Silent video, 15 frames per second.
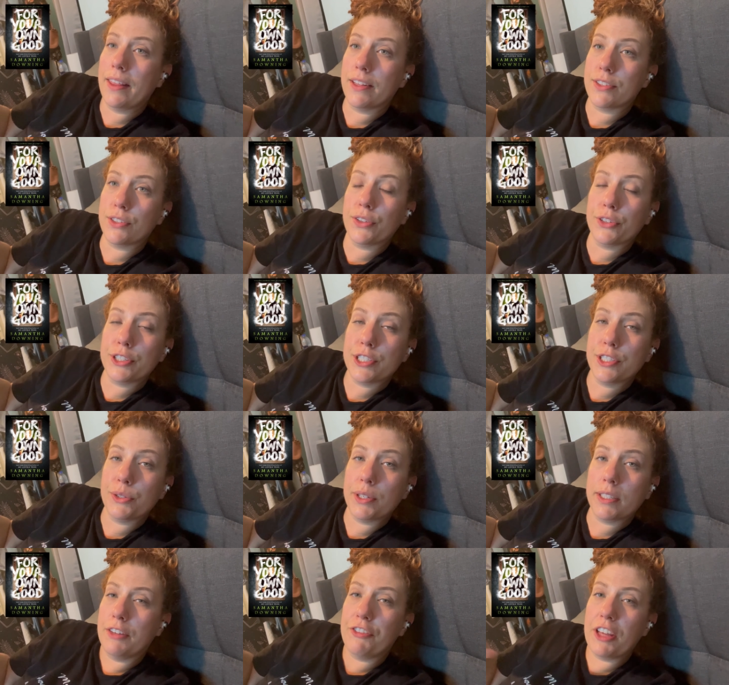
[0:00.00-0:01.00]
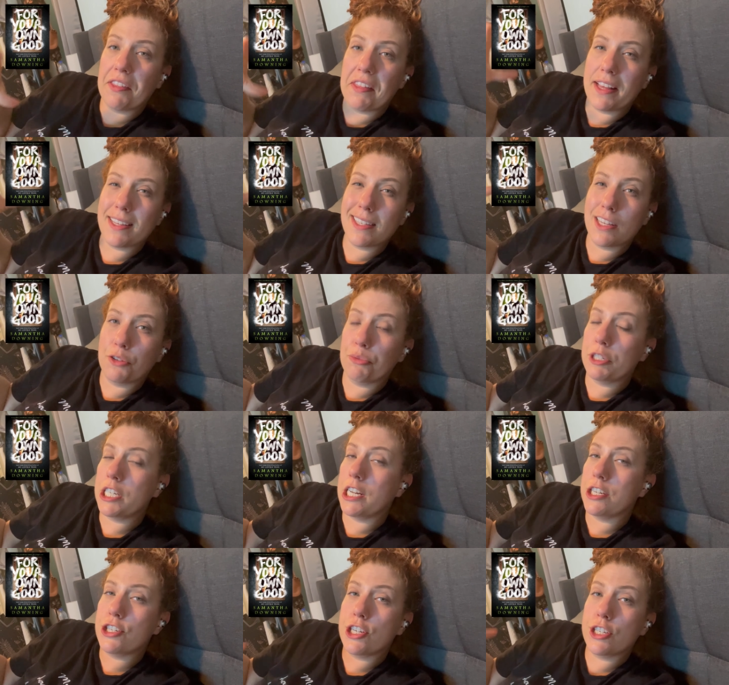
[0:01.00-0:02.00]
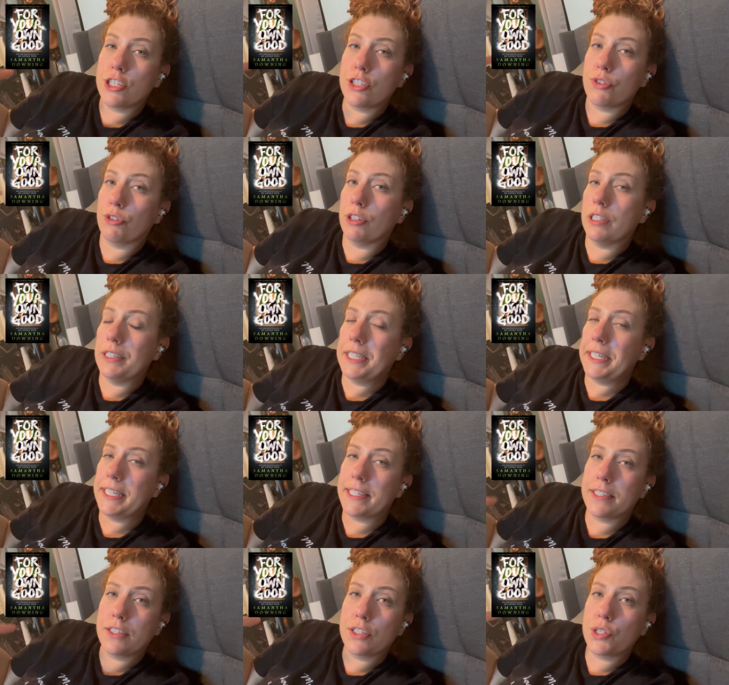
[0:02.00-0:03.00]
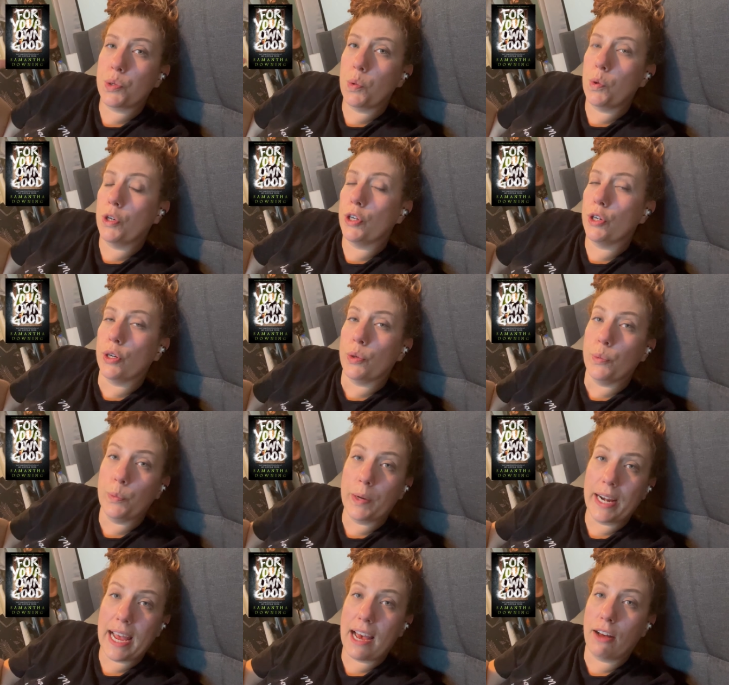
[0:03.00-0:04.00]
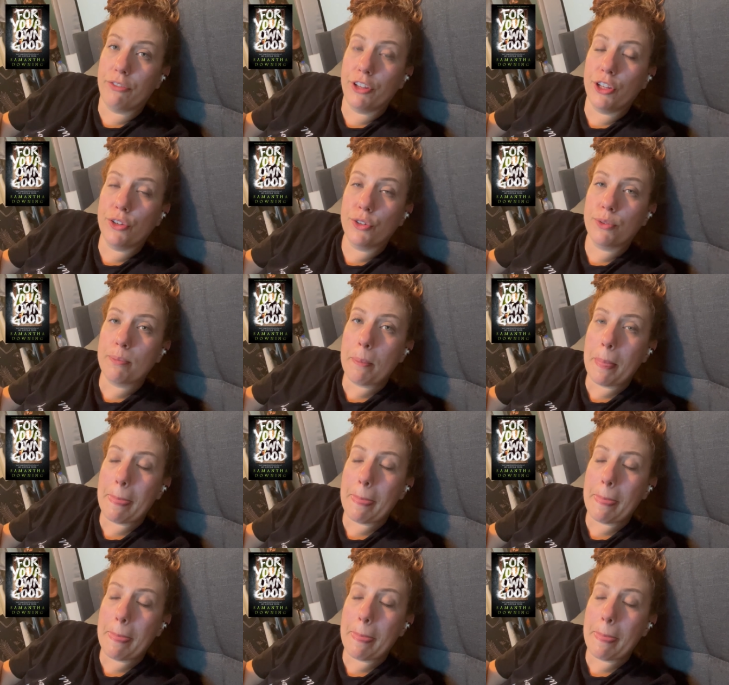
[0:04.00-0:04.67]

That's all there is to it. If he thinks they're pretentious or elitist or what have you,